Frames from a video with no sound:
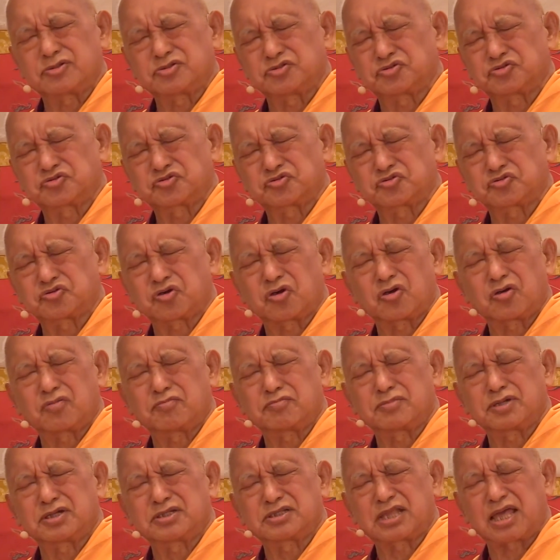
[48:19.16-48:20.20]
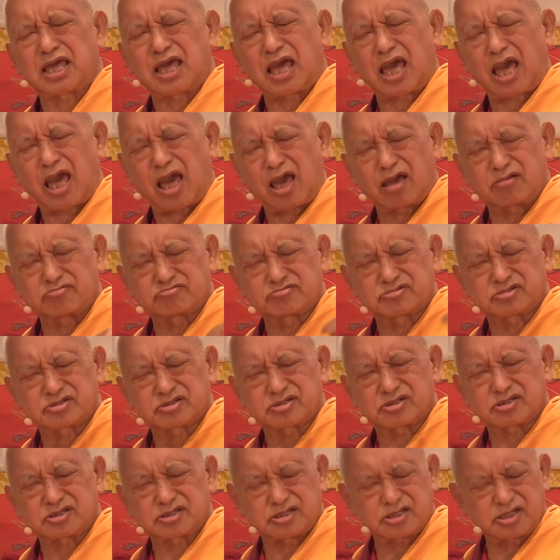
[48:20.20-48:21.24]
so many
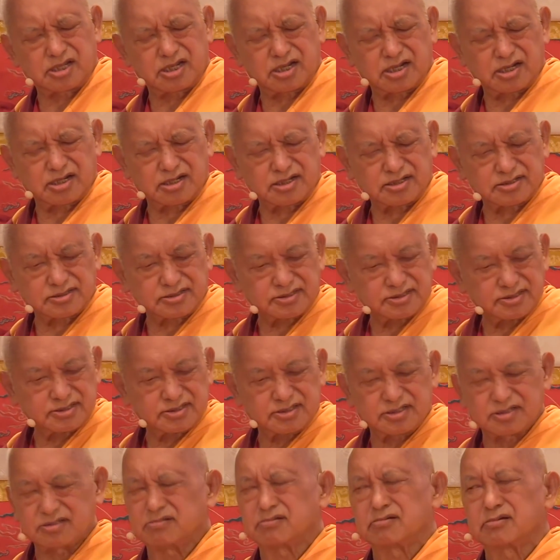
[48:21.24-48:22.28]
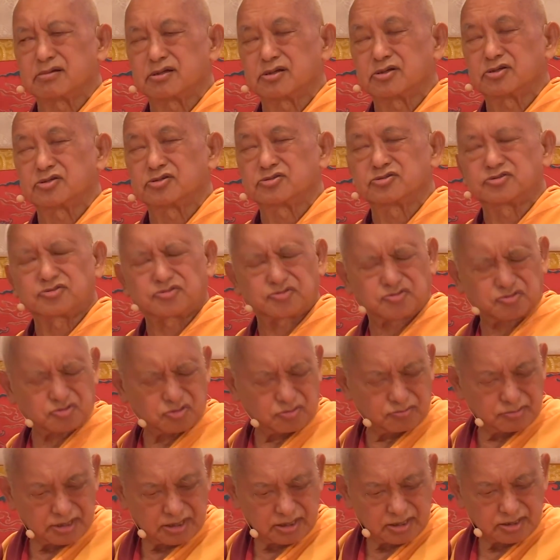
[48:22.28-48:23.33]
100 years,
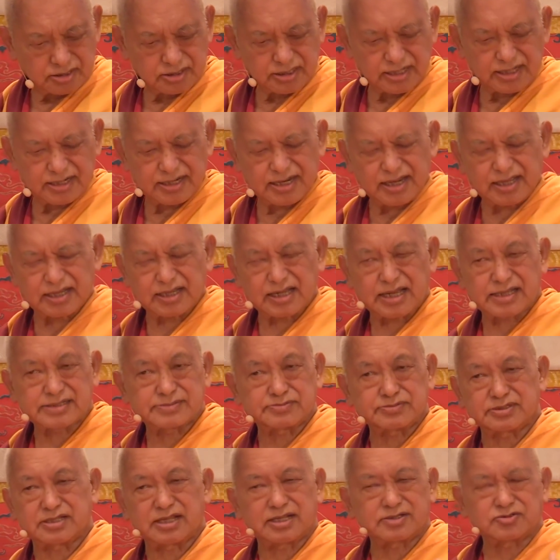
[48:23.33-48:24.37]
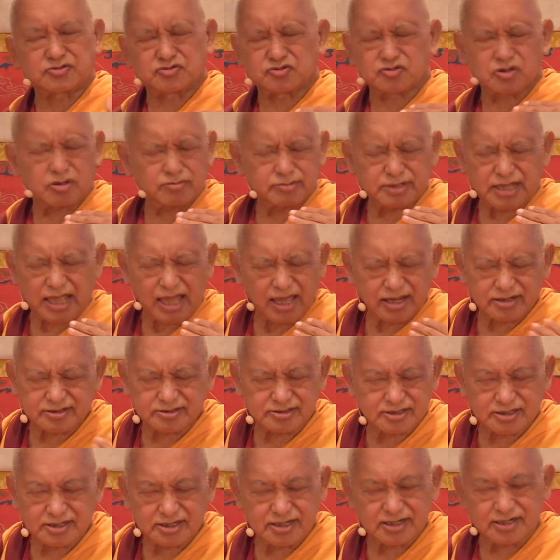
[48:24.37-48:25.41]
the lake has been there so many
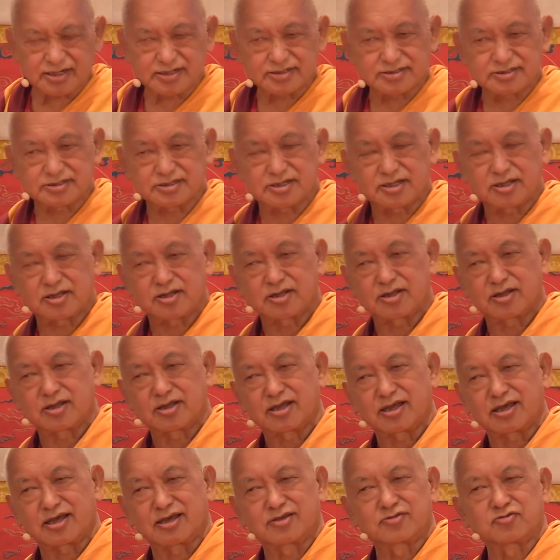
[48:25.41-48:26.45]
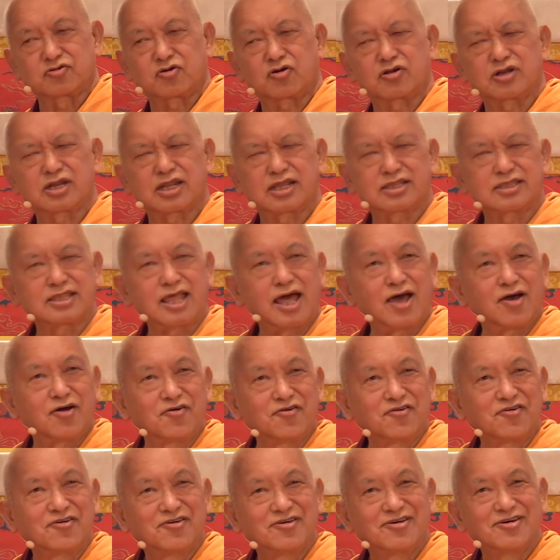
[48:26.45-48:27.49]
100 years, and only
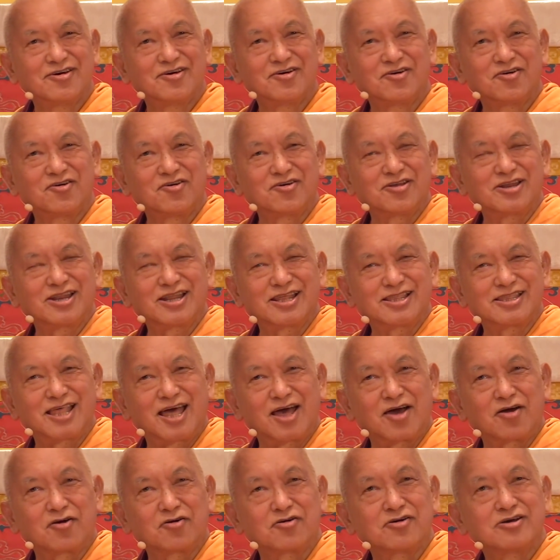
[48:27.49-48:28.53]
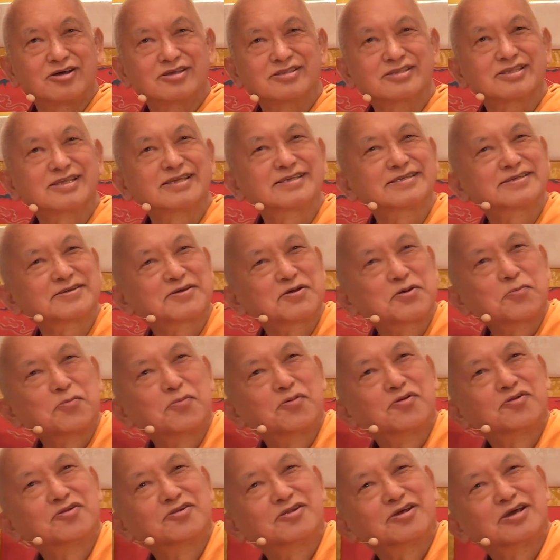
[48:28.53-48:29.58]
now there's
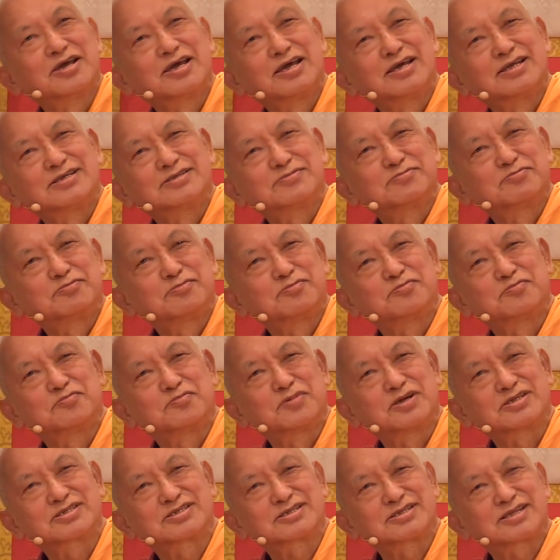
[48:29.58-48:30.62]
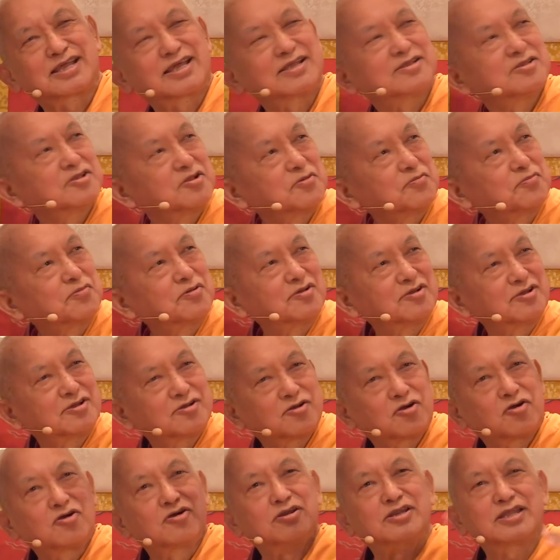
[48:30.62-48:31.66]
much rain,
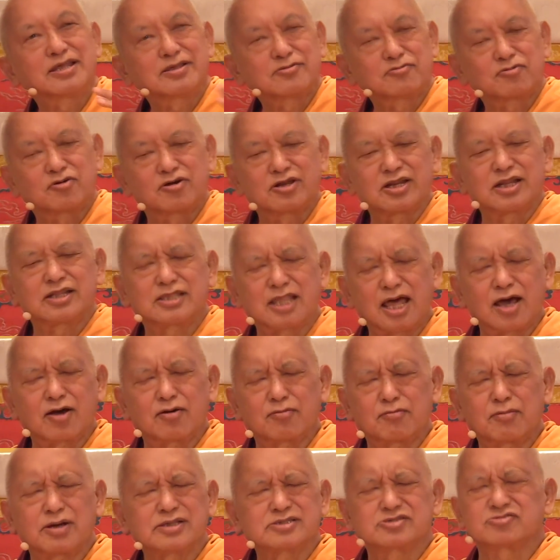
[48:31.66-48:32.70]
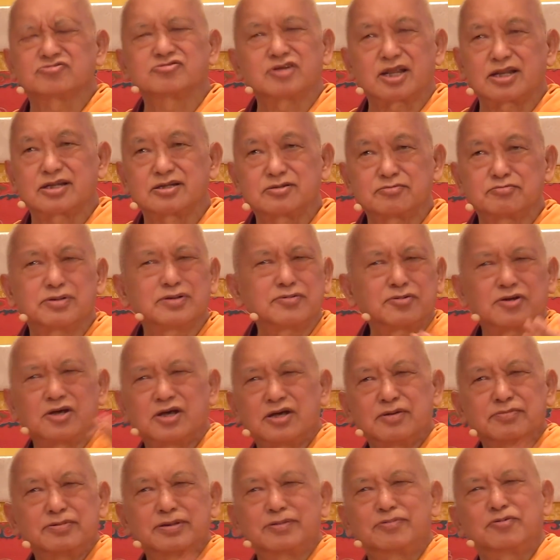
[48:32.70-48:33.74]
only now much rain.
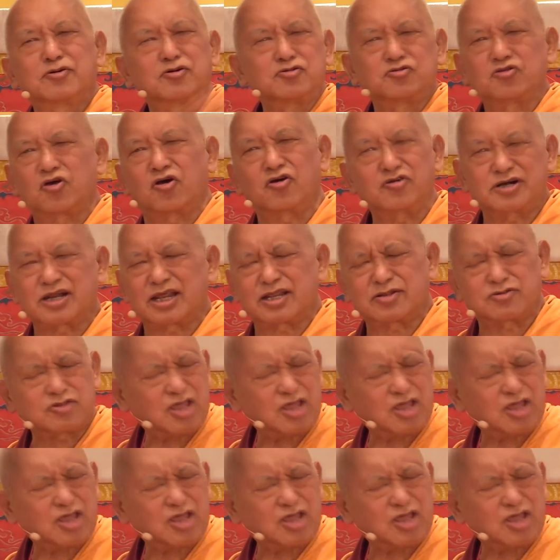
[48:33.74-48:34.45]
People no rain